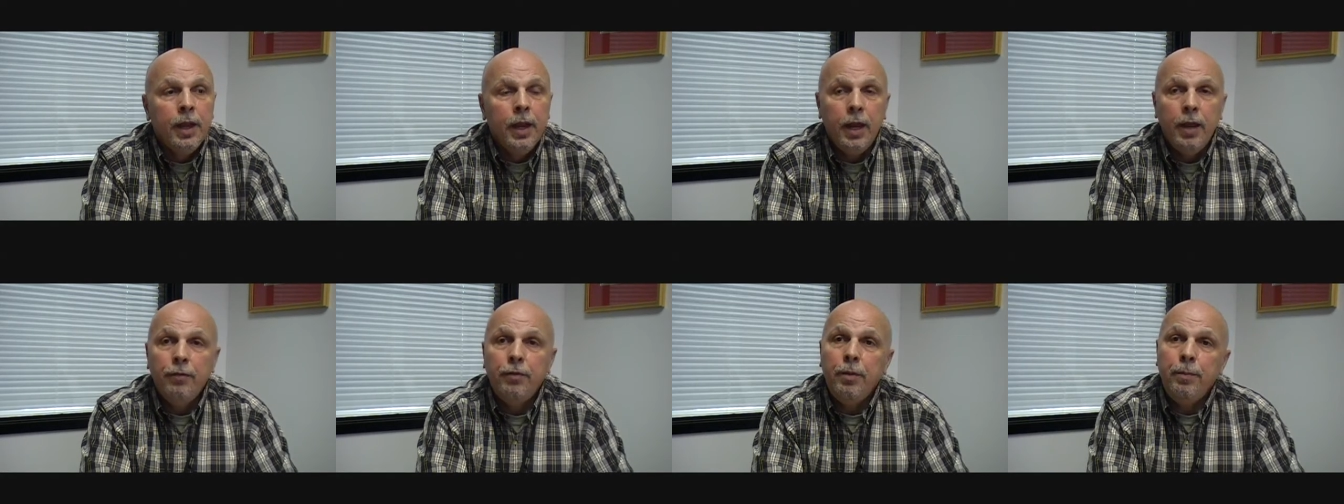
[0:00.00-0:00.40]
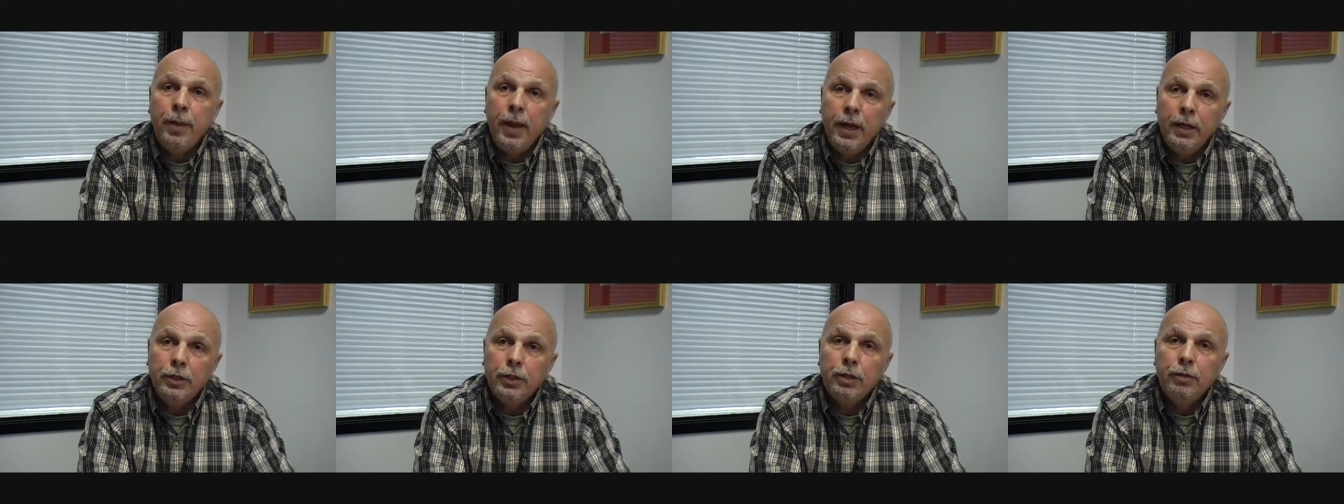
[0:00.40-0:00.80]
If a
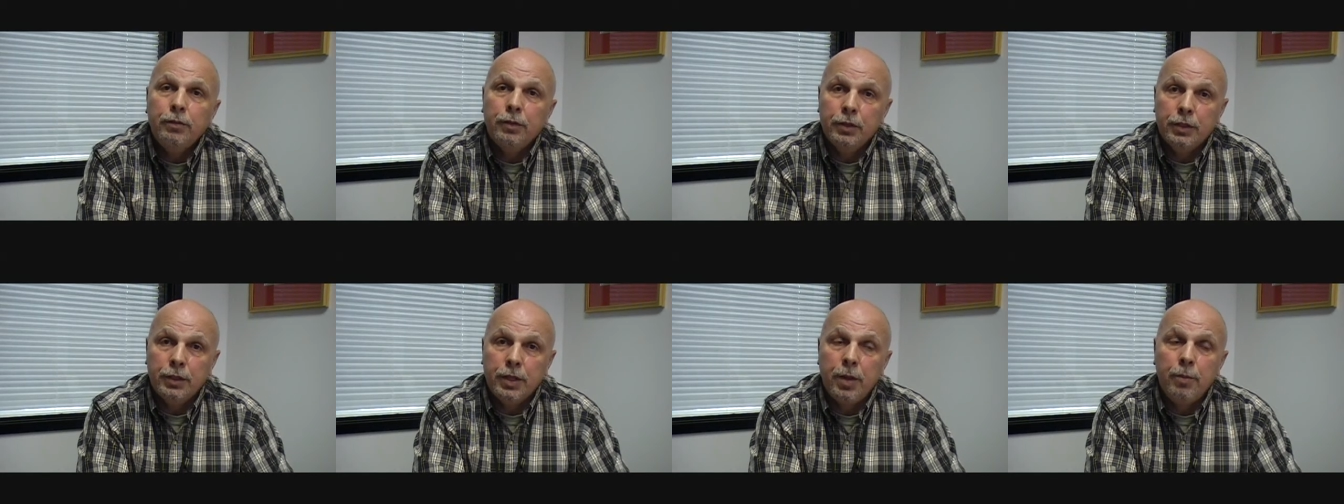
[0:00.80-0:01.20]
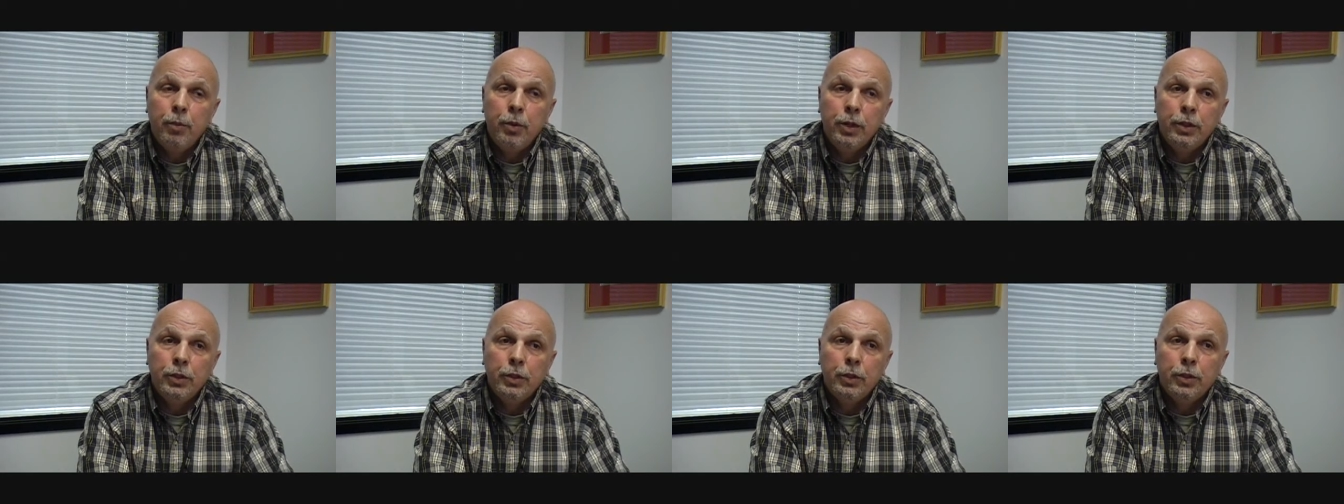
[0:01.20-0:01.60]
patient, for some
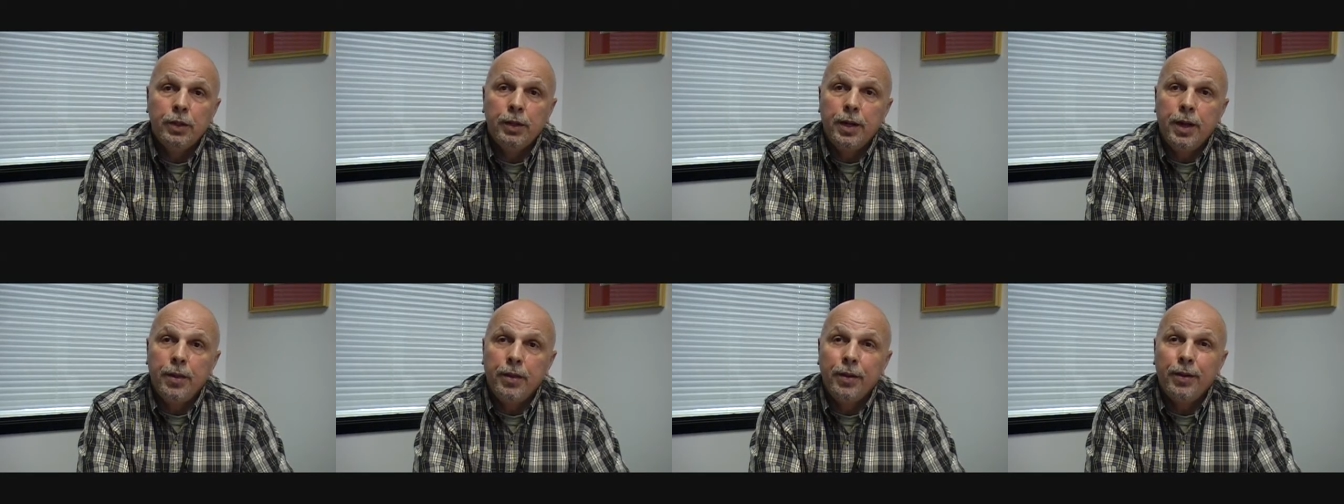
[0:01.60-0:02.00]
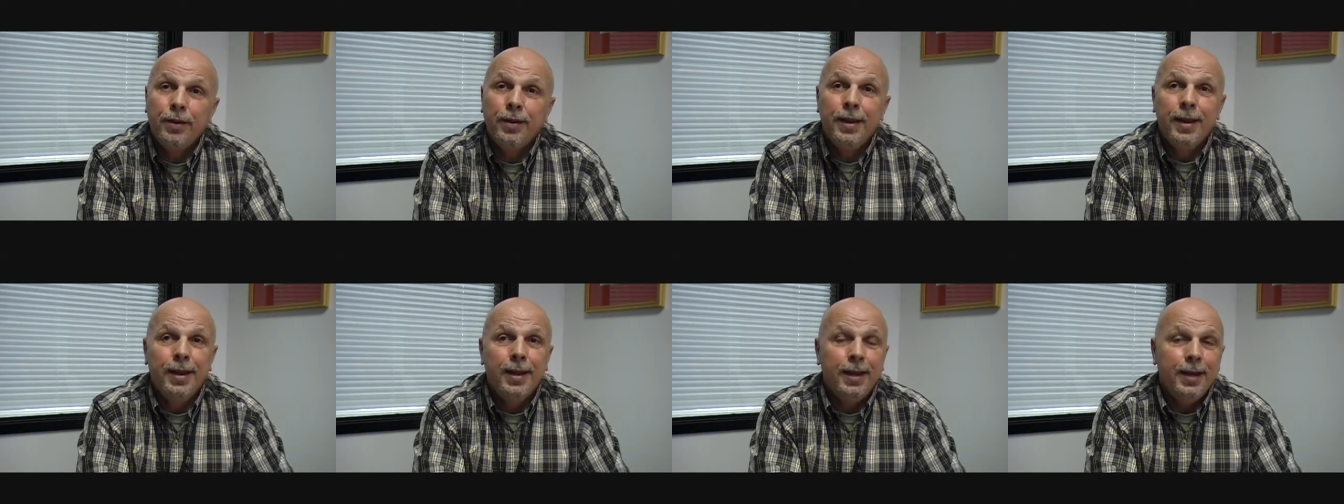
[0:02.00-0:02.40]
reason or
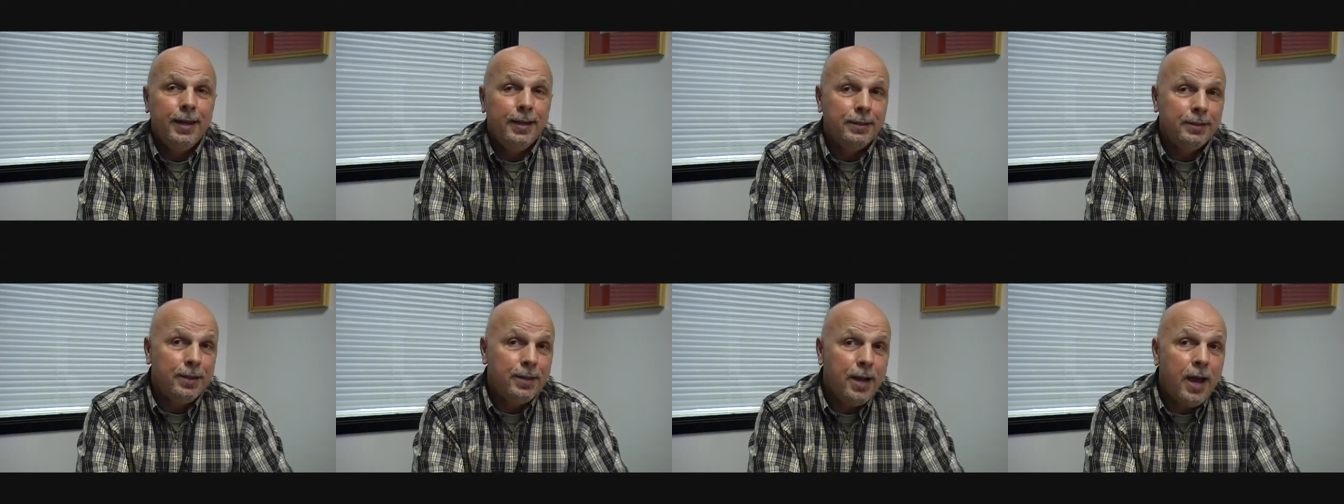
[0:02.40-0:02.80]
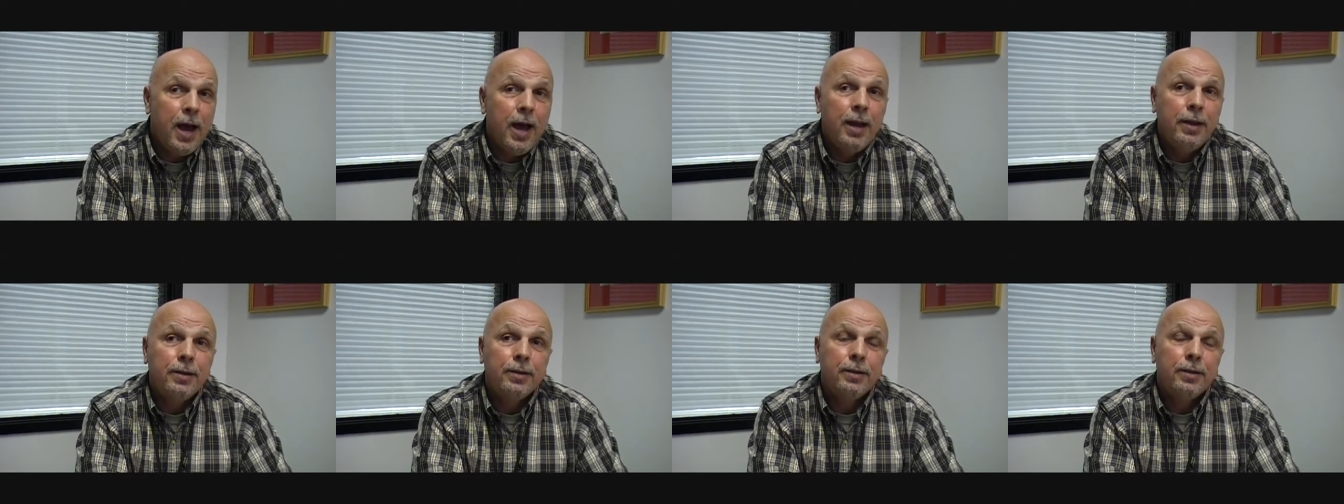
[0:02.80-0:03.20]
another, is
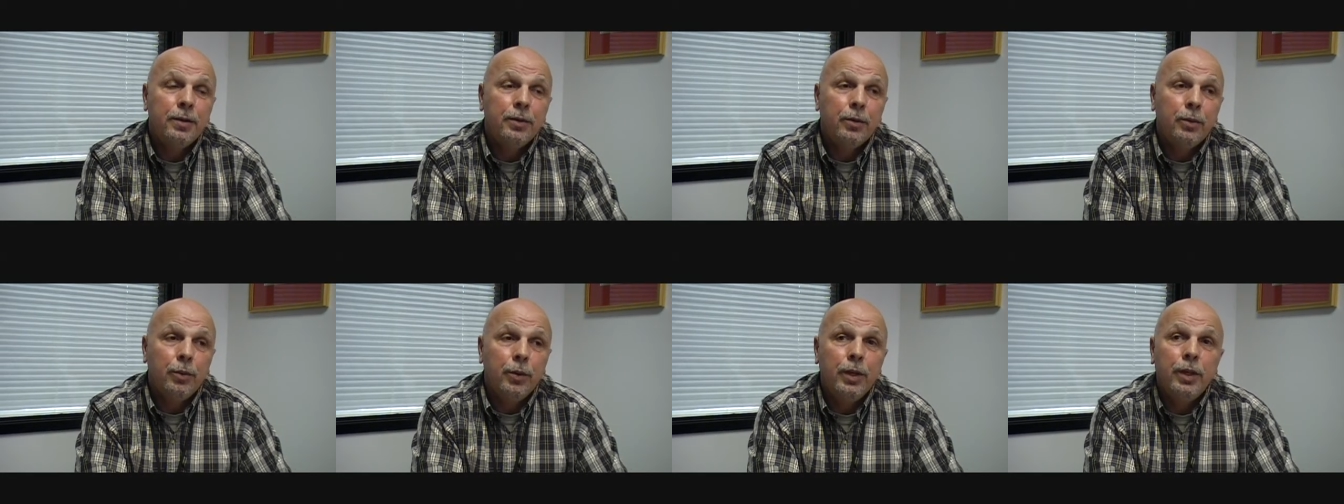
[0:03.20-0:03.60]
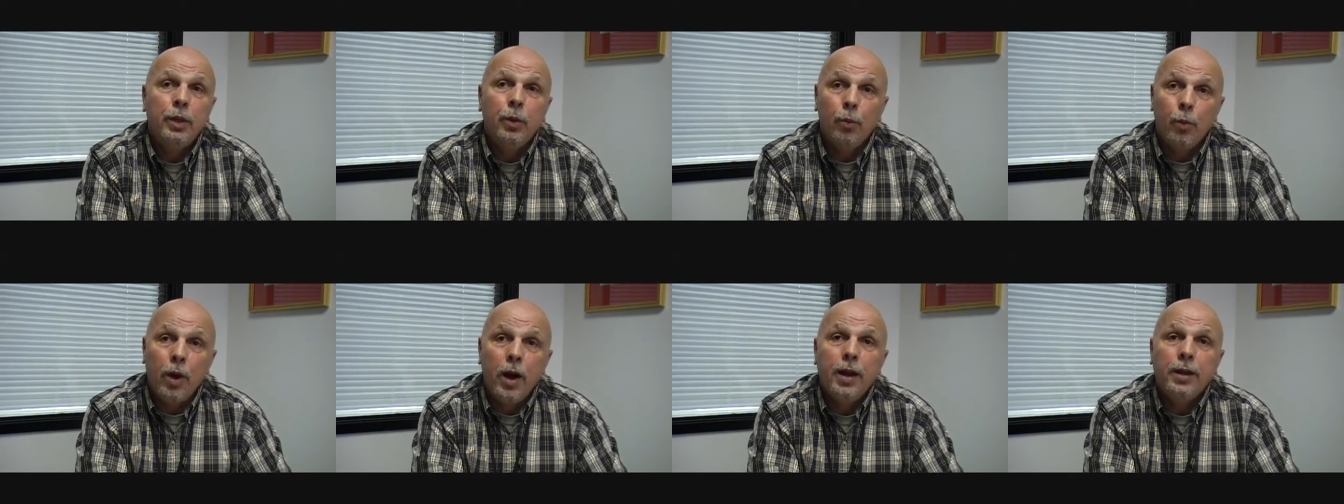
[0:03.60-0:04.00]
not really
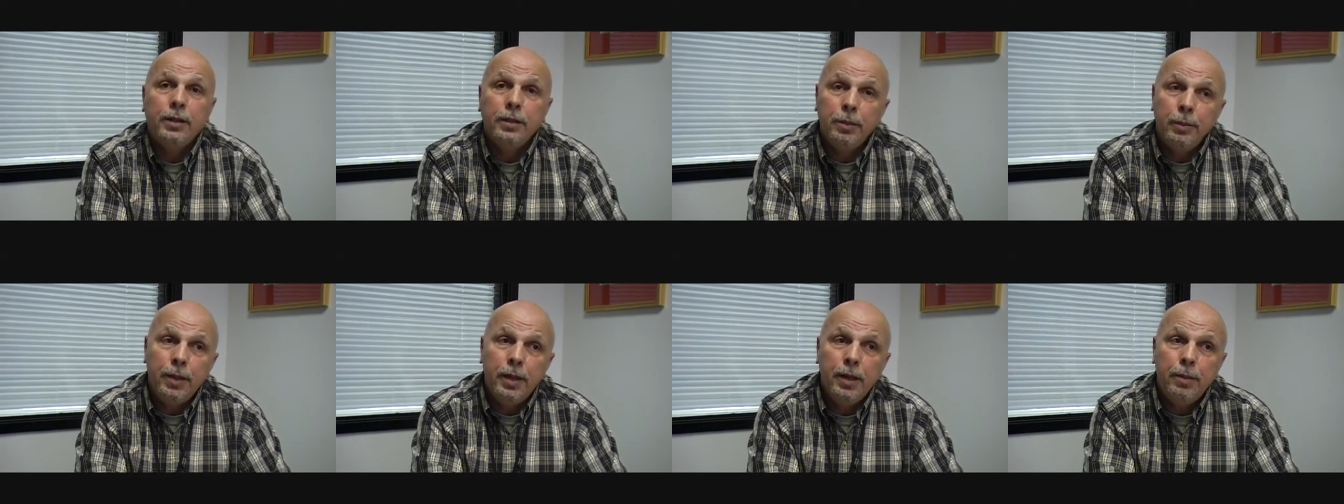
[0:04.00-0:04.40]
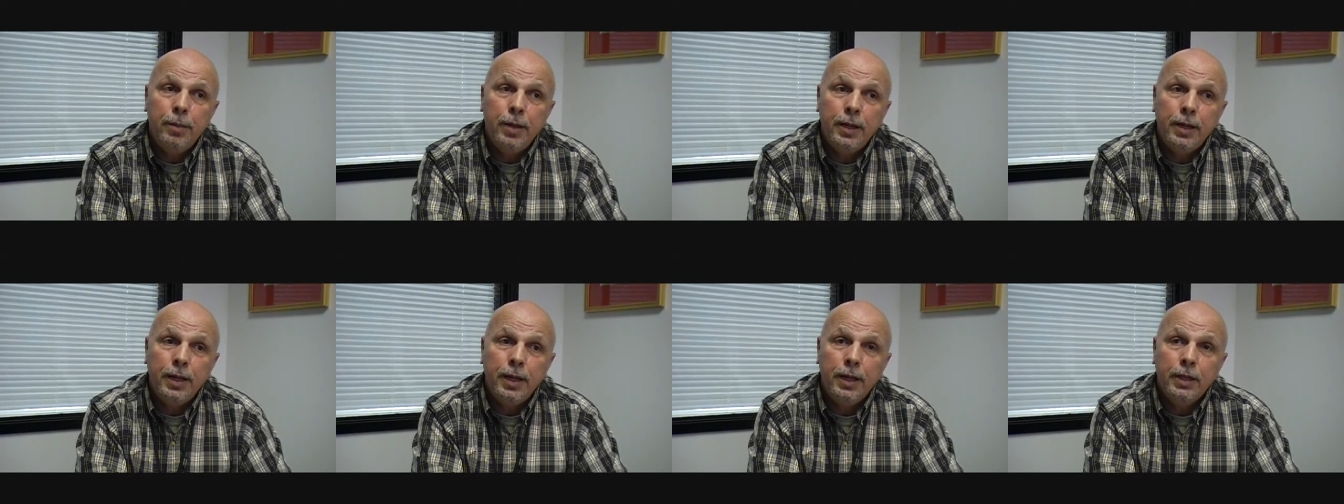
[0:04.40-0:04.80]
wanting to be on
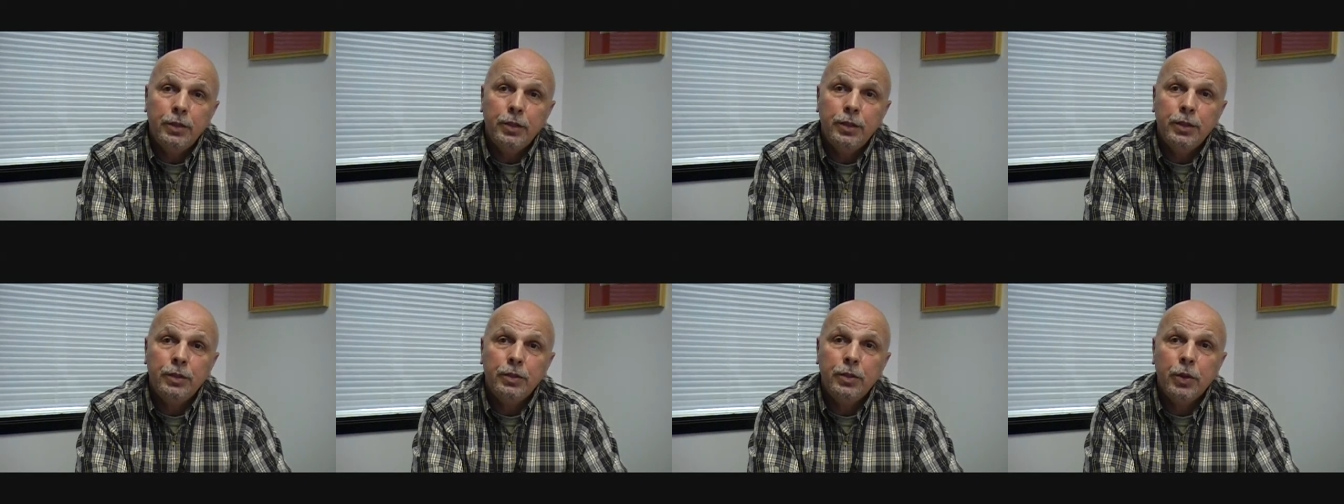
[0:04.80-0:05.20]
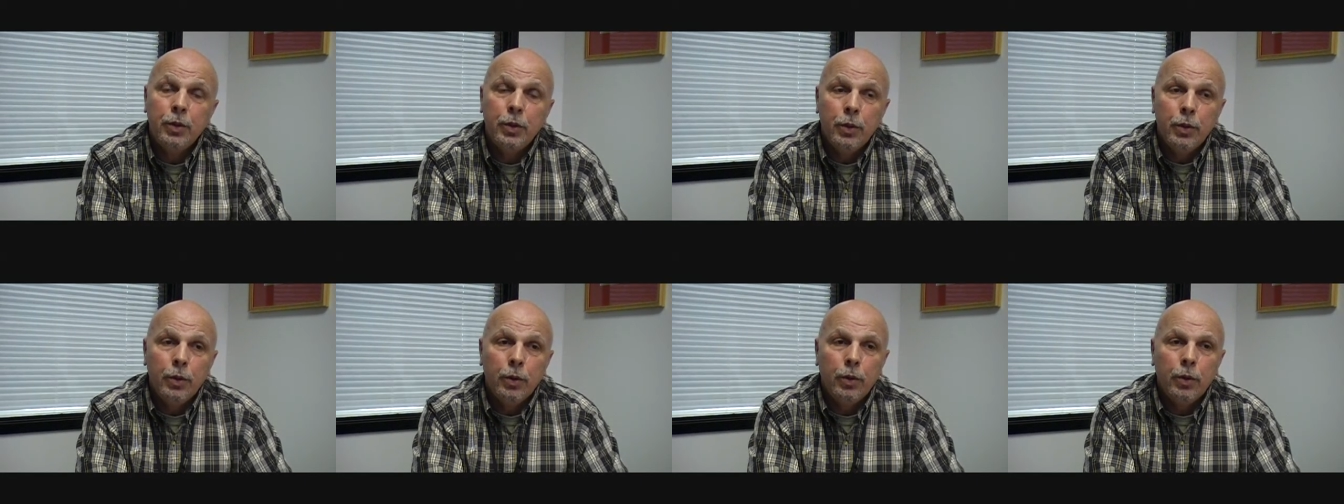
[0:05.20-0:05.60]
medications
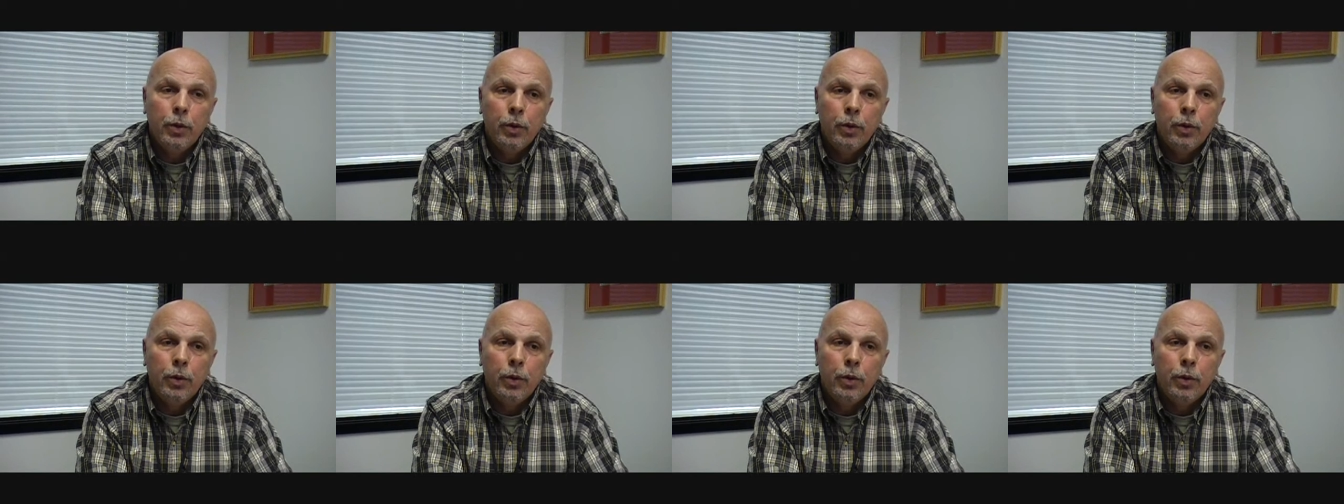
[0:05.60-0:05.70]
mm-hmm.